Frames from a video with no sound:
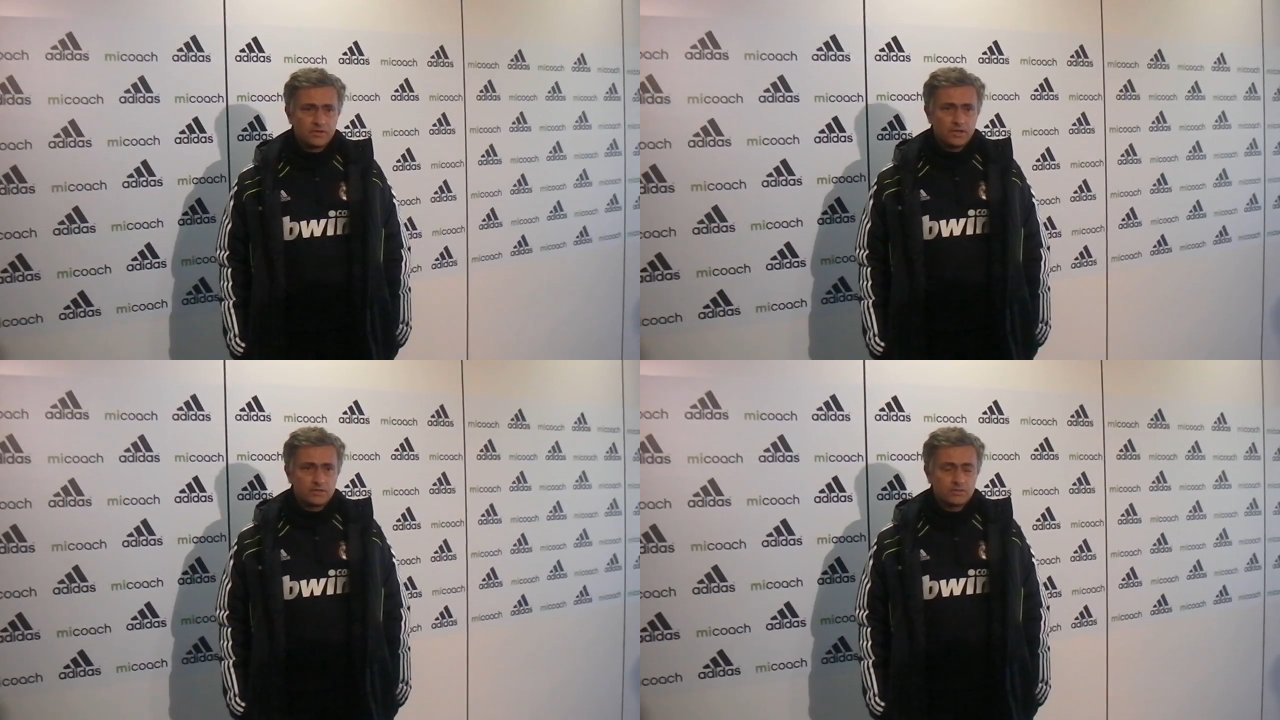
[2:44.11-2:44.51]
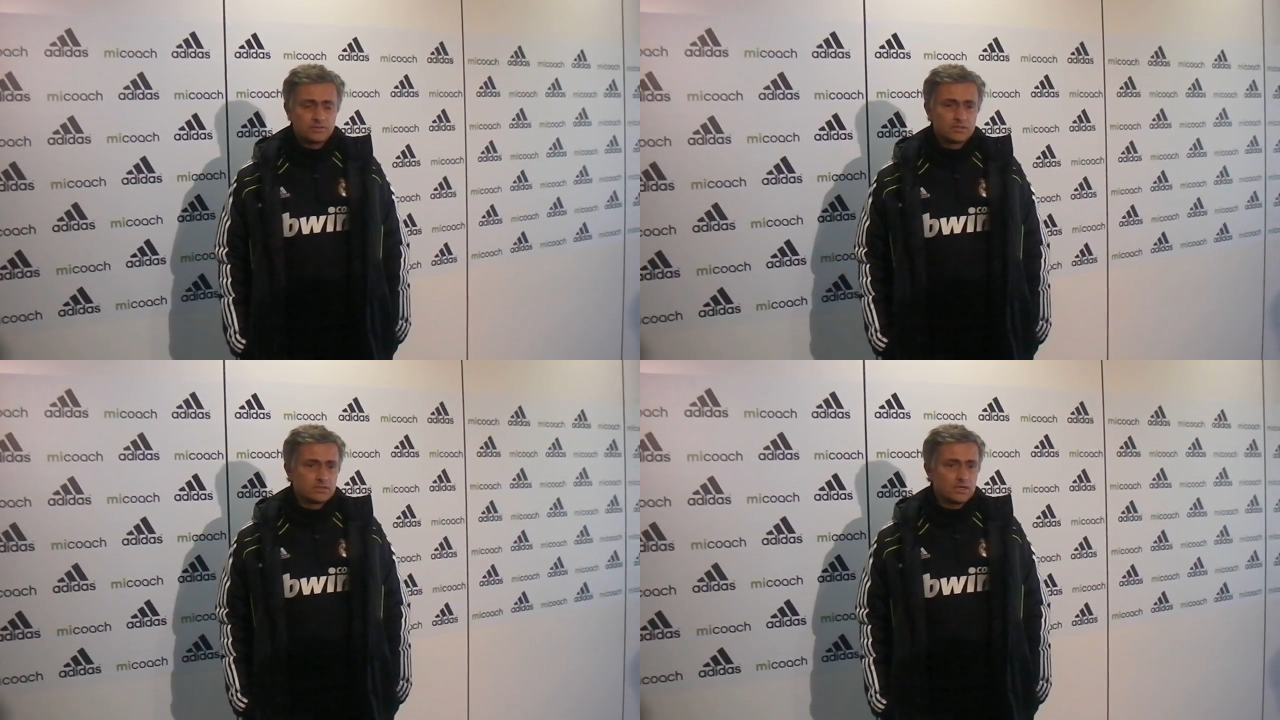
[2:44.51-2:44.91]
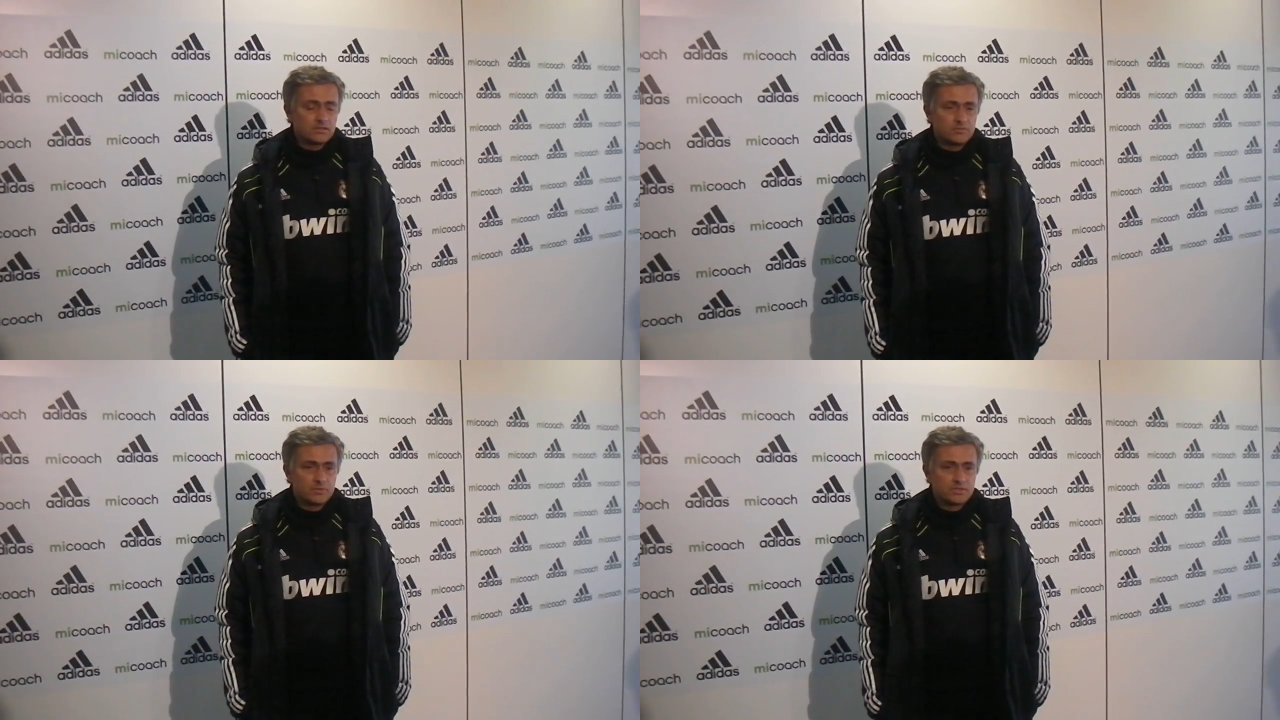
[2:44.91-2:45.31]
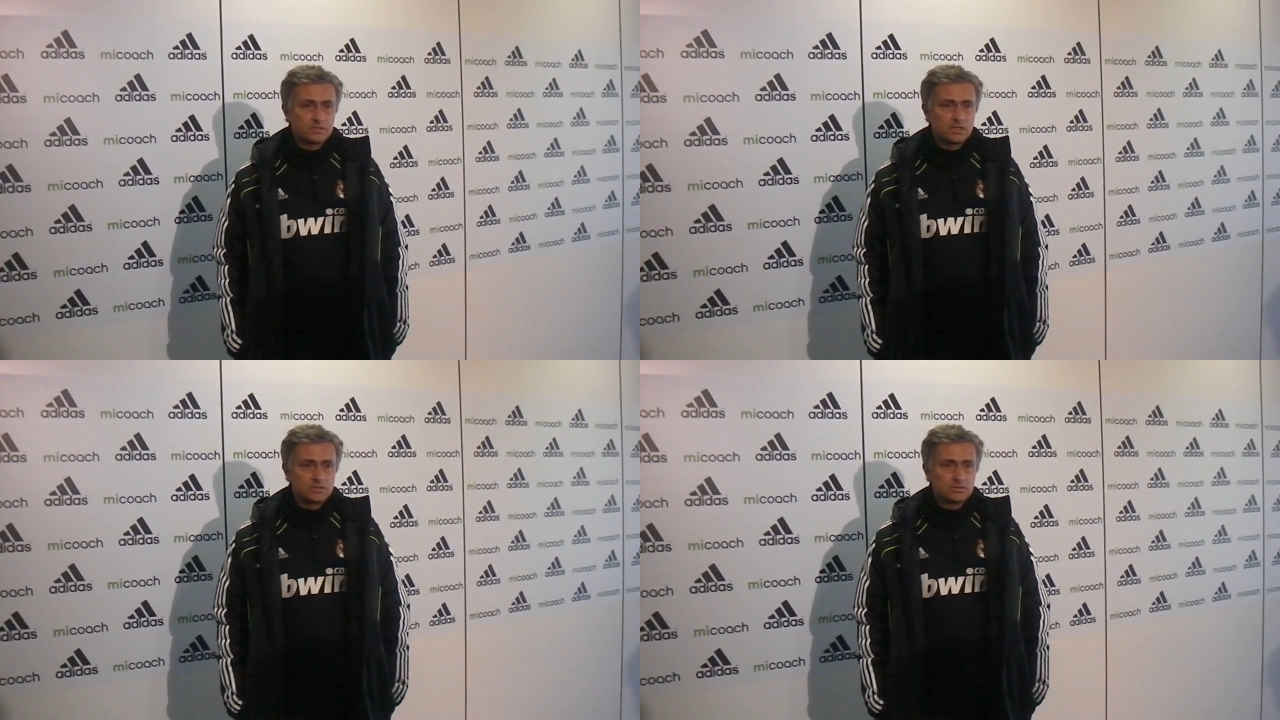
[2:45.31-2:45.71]
characters, this kind of
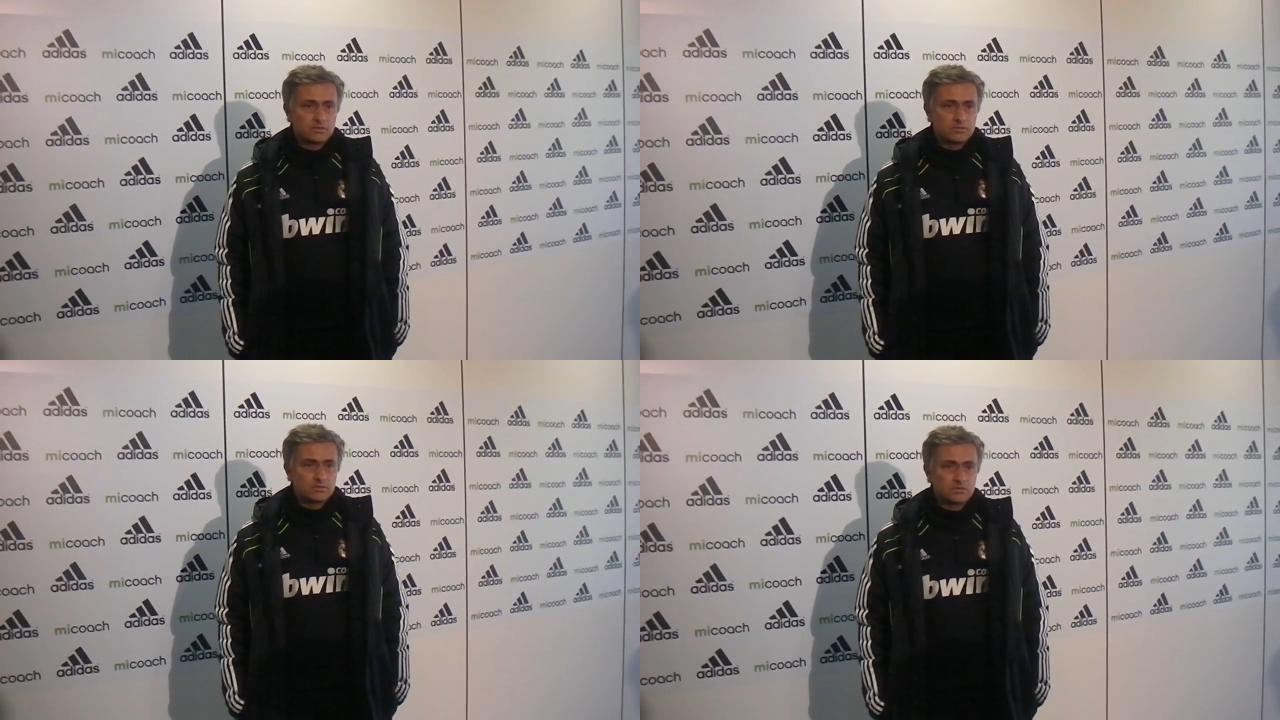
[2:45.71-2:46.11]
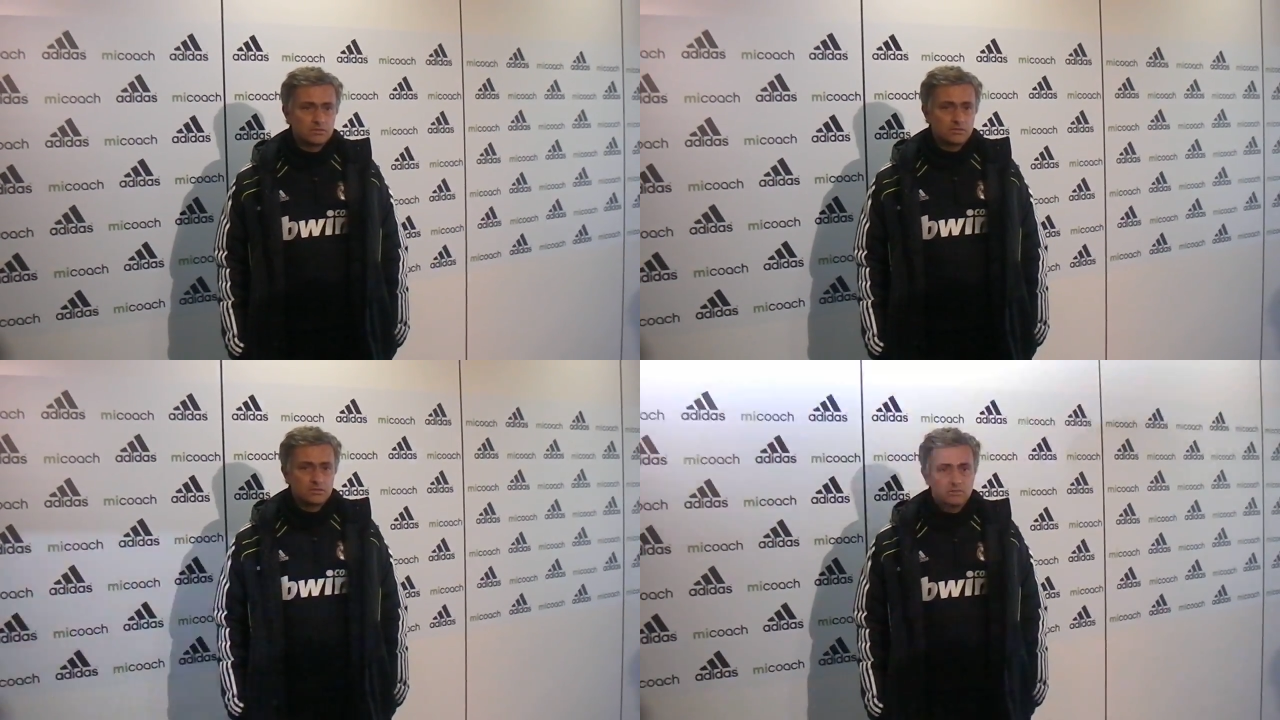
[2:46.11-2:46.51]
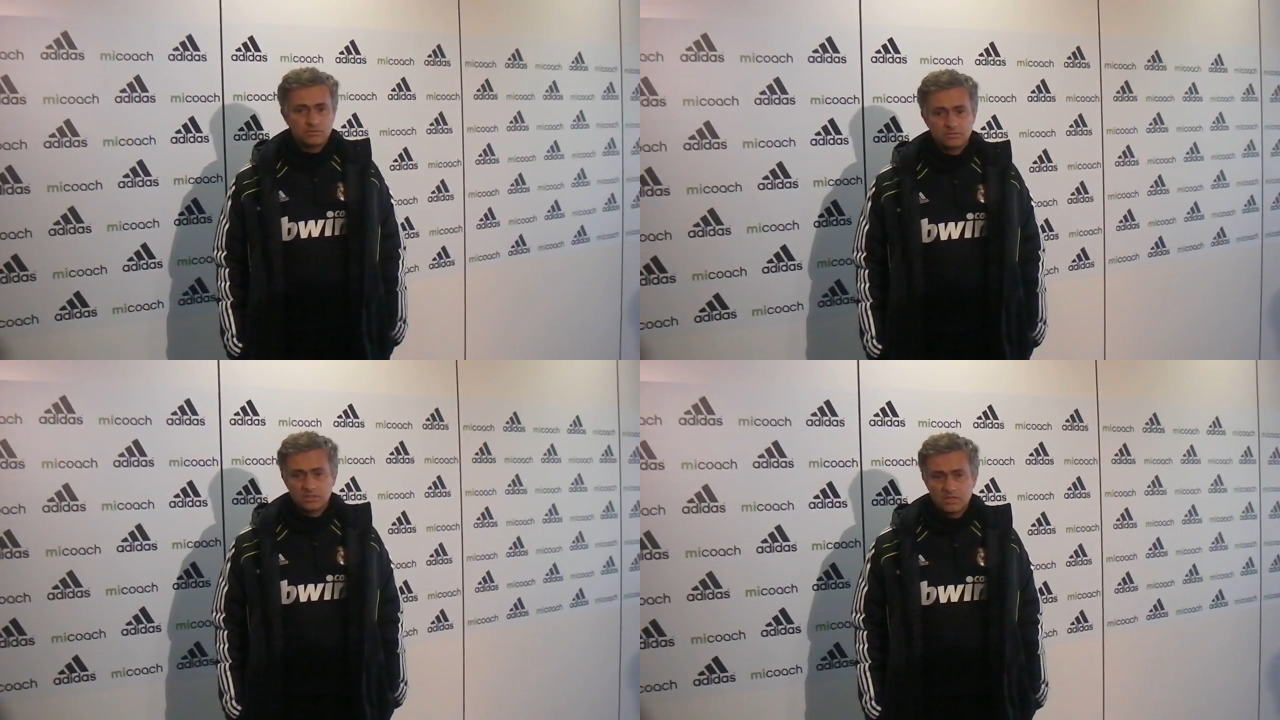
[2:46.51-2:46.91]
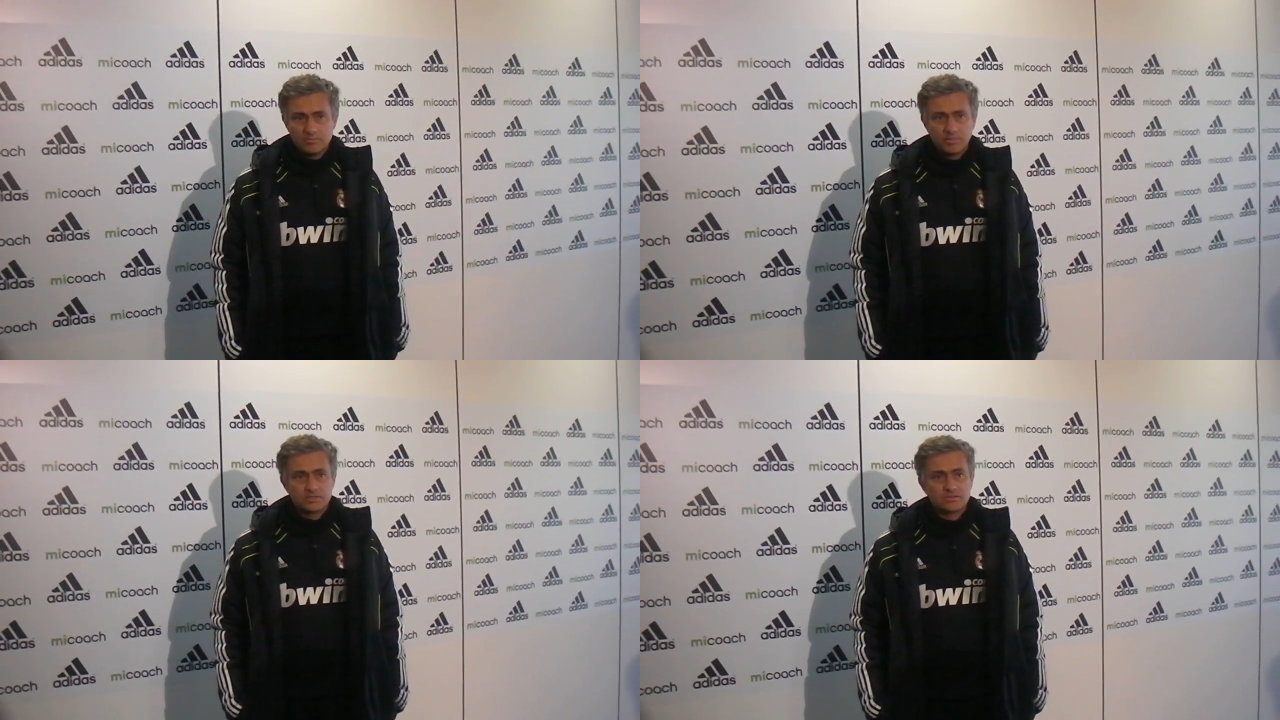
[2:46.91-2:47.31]
personalities, the
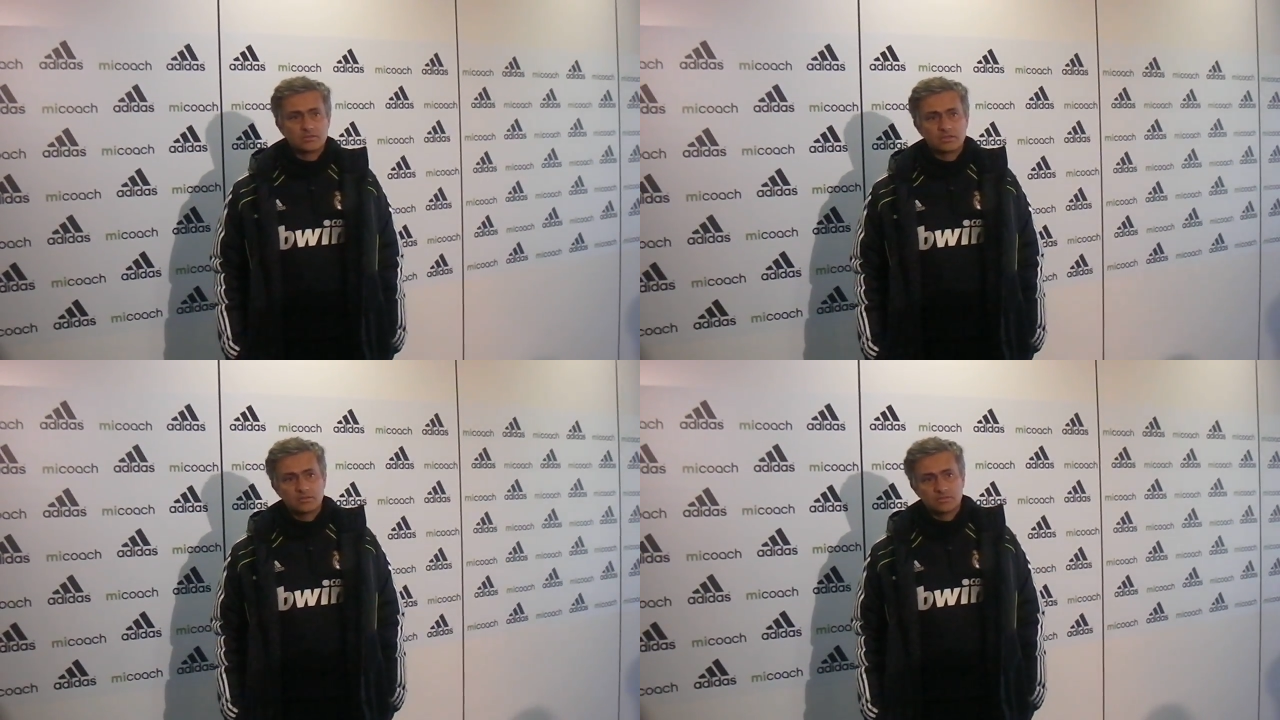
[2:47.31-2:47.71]
Lampards, the